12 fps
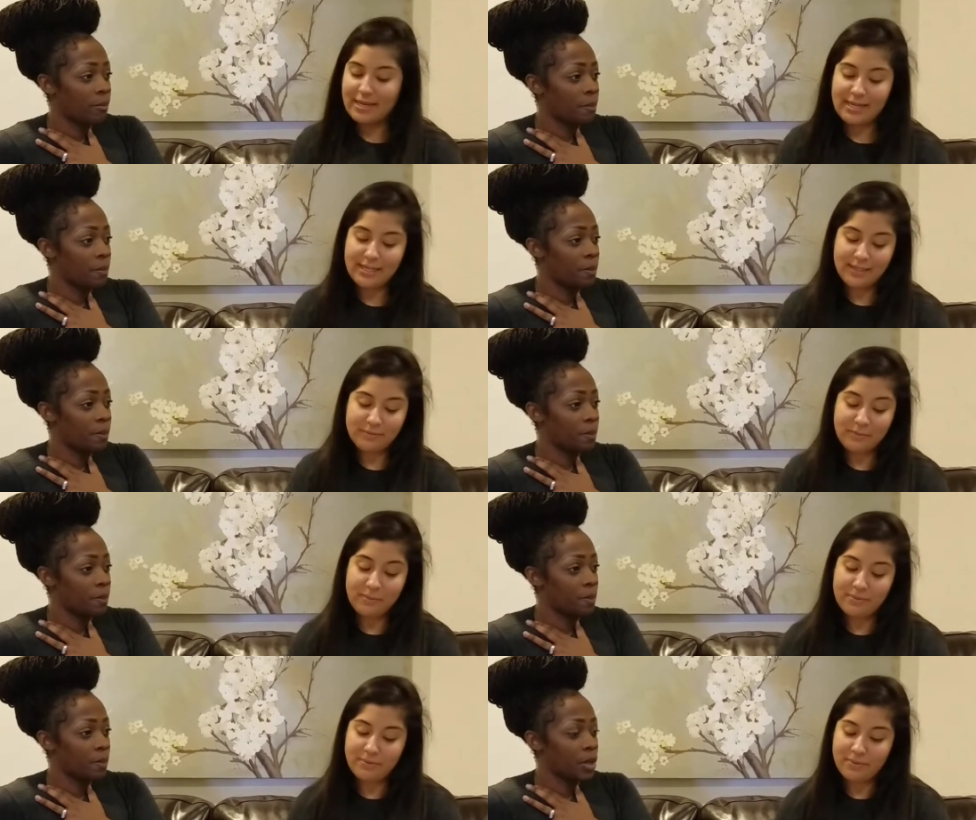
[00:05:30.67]
Speaker 1: means,
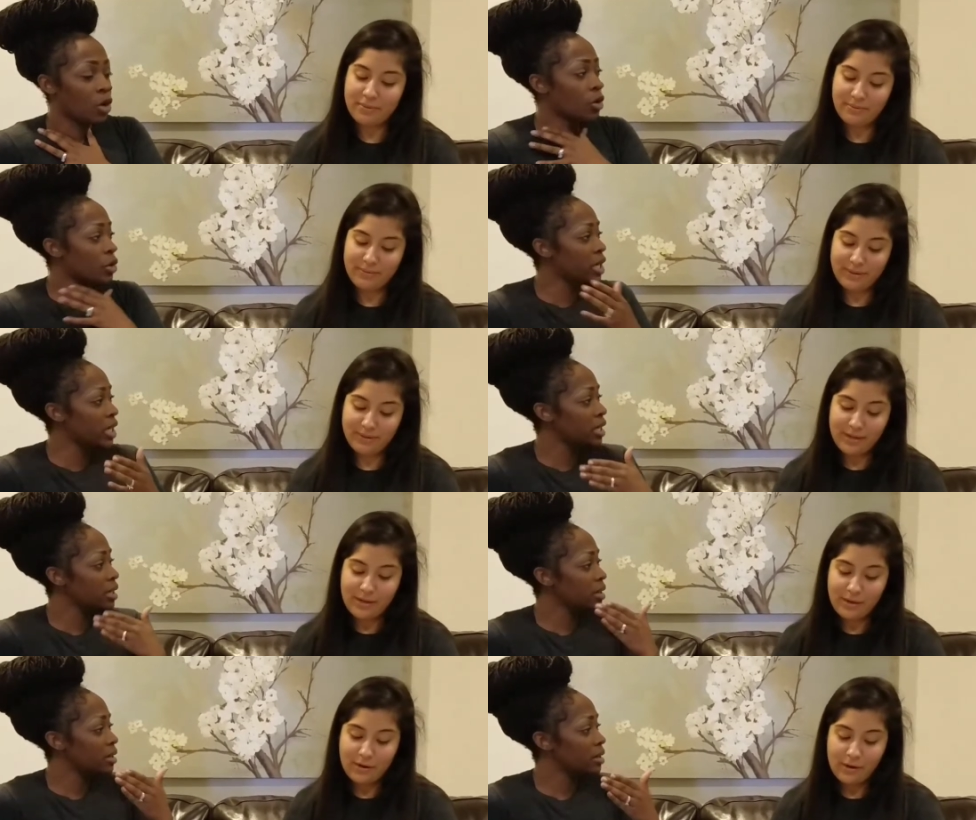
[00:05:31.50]
remember?
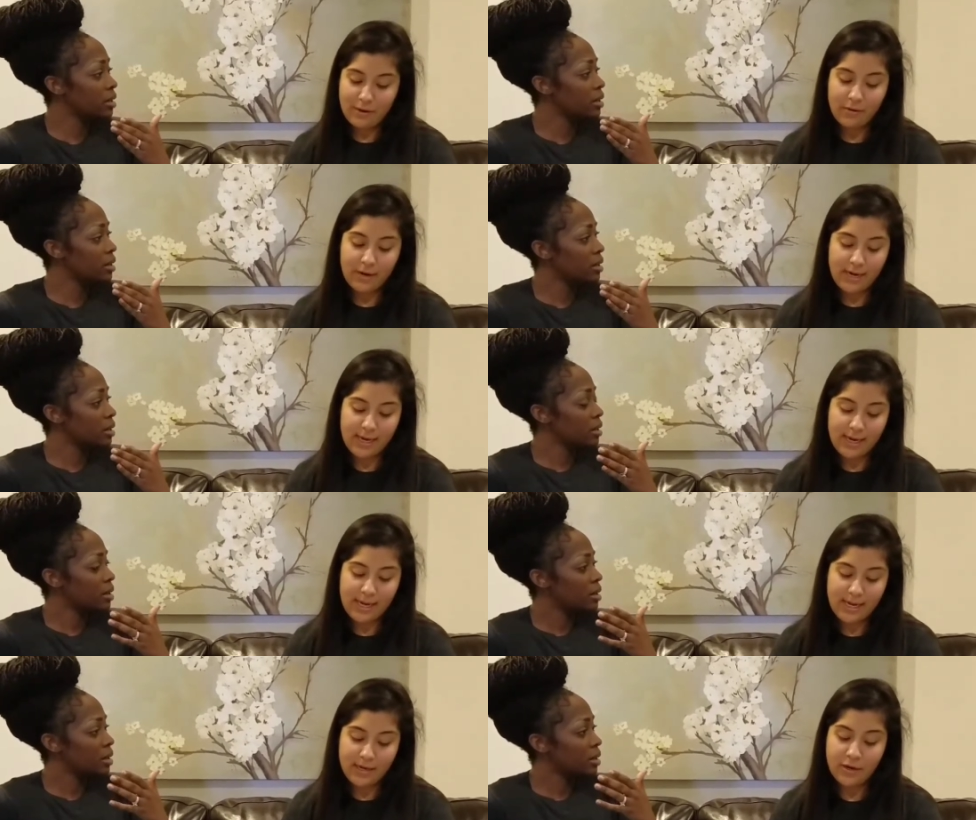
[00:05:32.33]
Hurry?
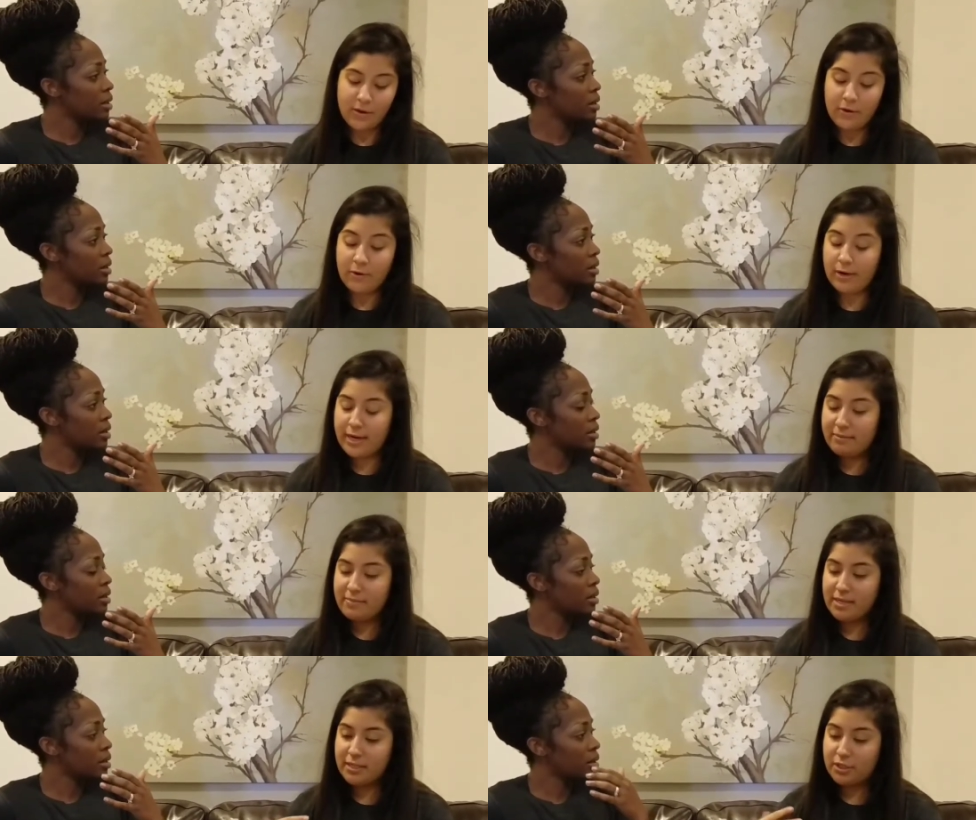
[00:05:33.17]
Órale, no,
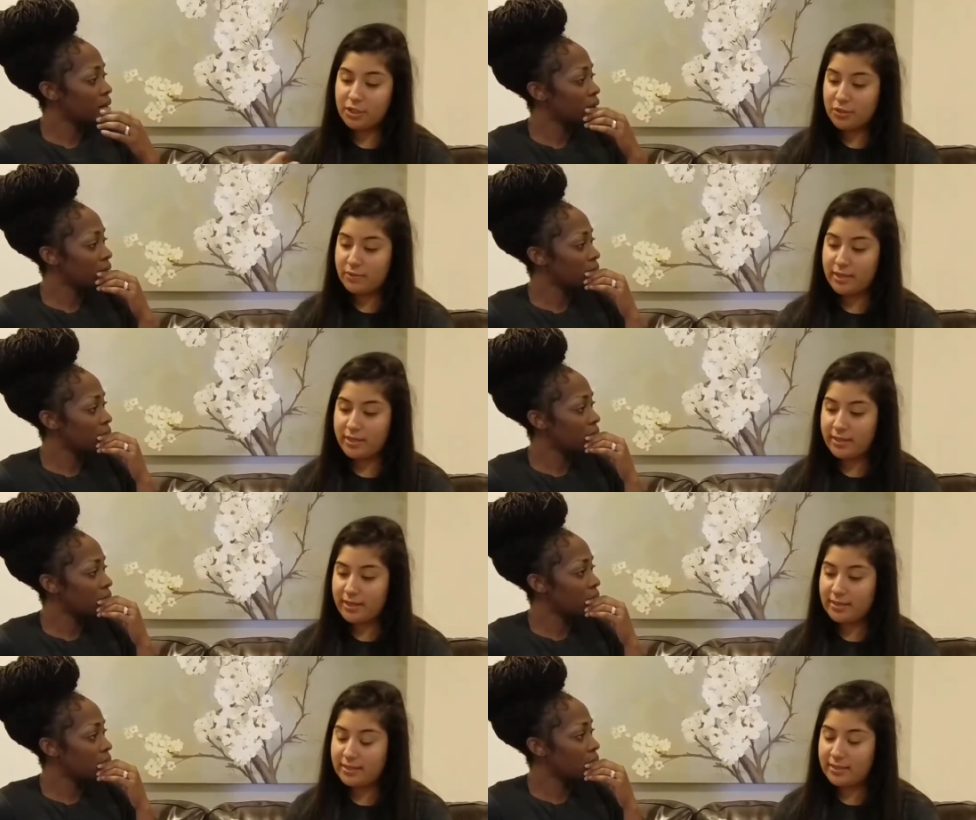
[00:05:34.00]
órale means do it.
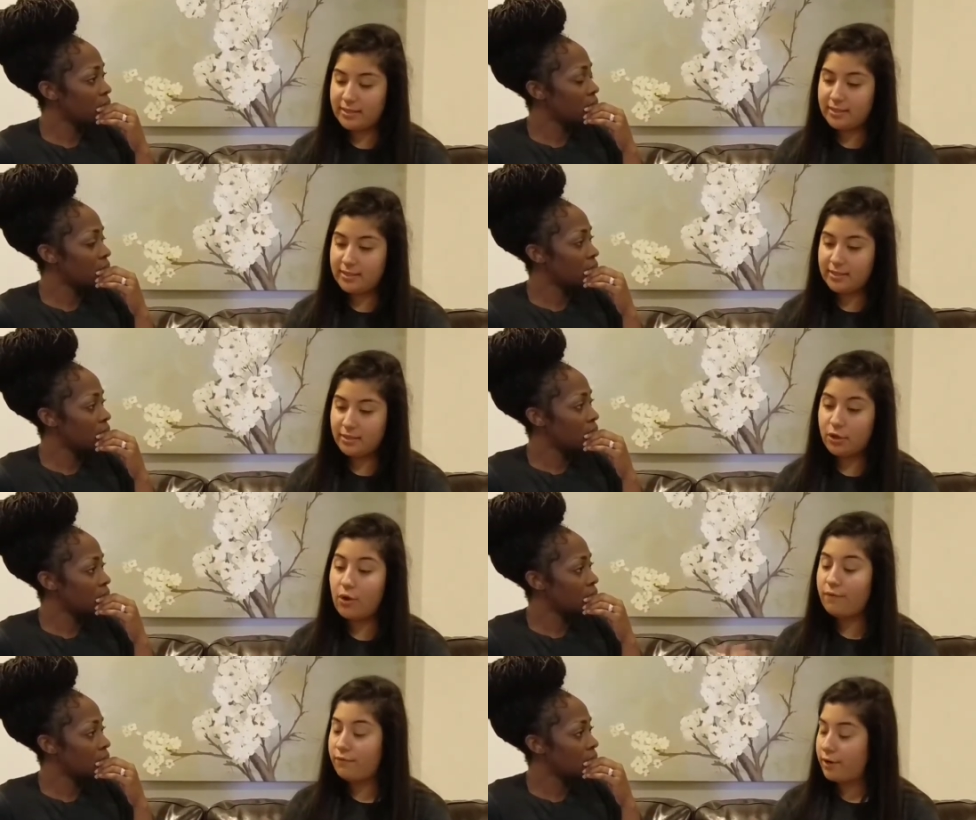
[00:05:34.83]
That's,
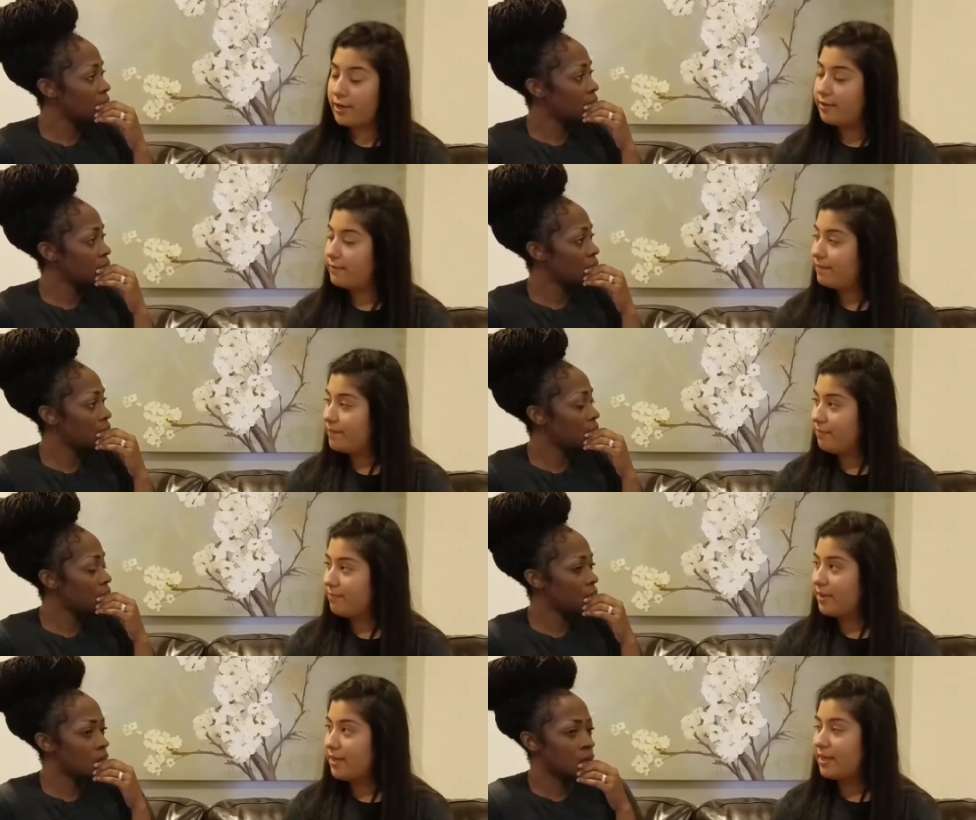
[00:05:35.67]
go for it.
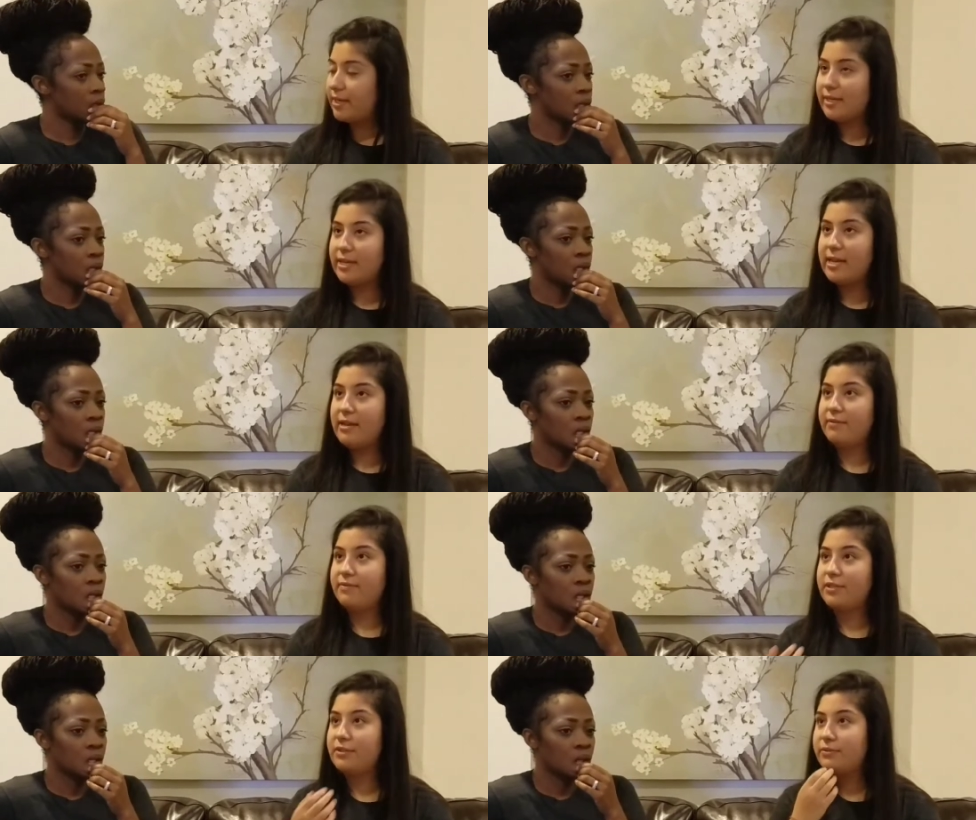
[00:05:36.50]
But
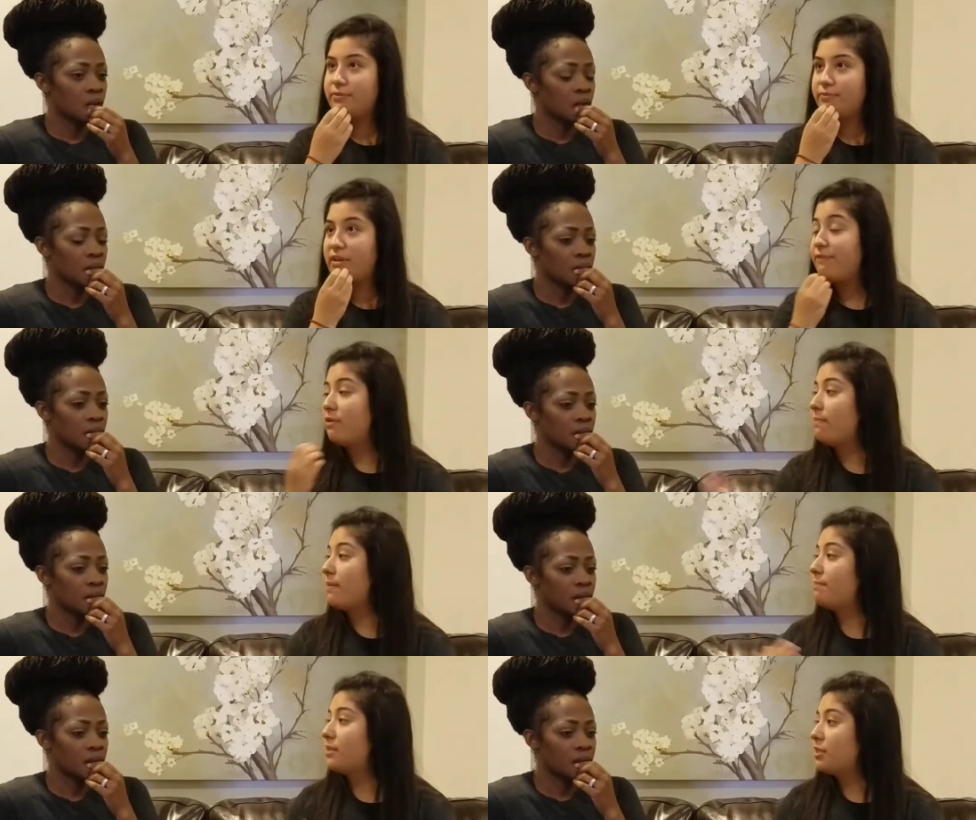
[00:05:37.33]
if you, if
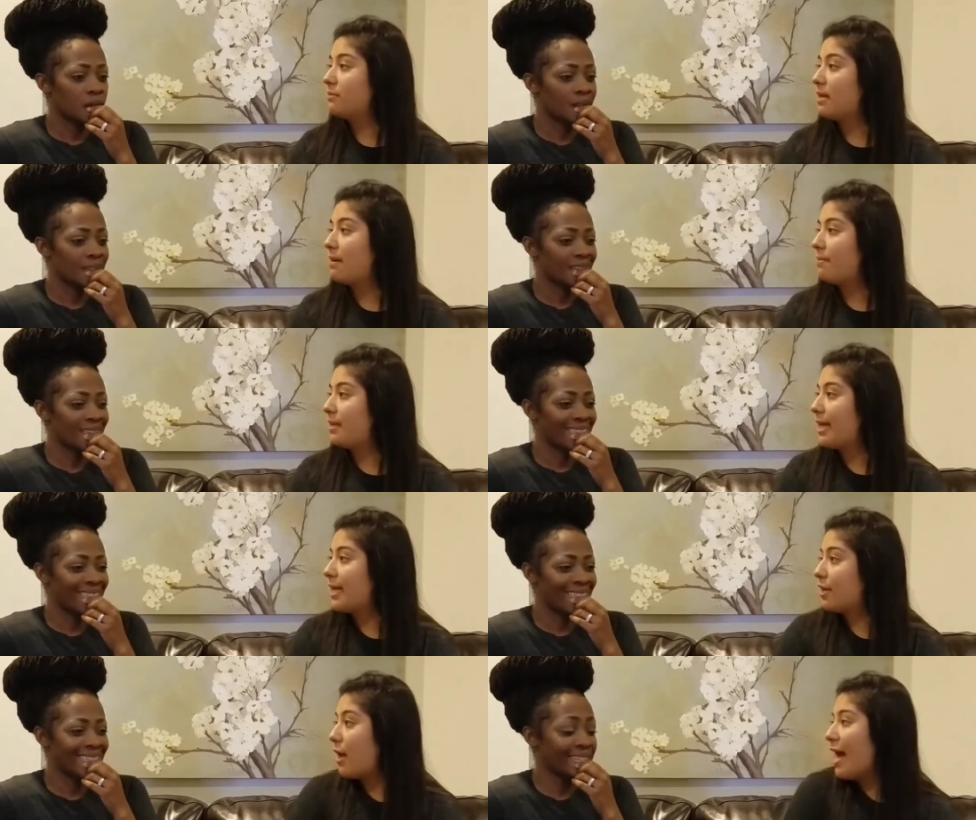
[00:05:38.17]
you bump into me, I'll be
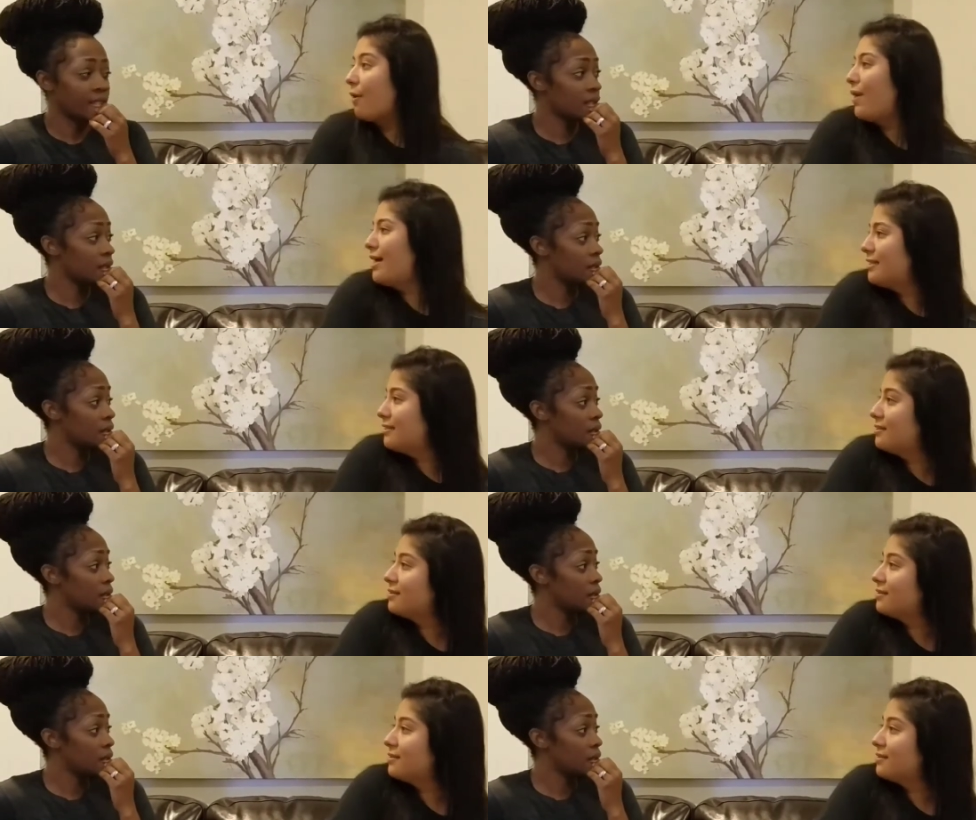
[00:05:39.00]
like, aguas.